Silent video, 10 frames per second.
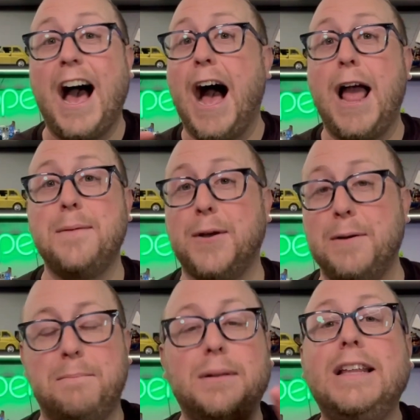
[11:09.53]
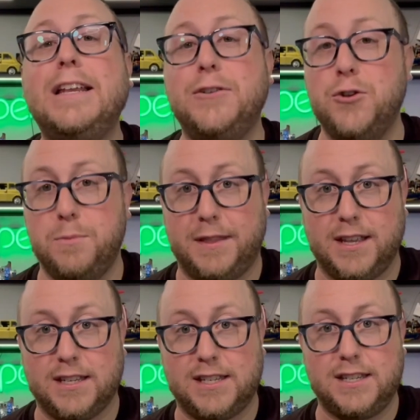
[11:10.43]
I am a complete noob at
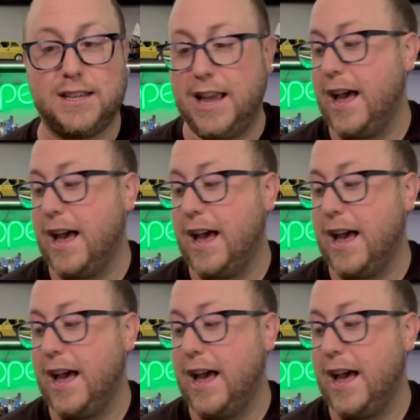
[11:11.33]
this.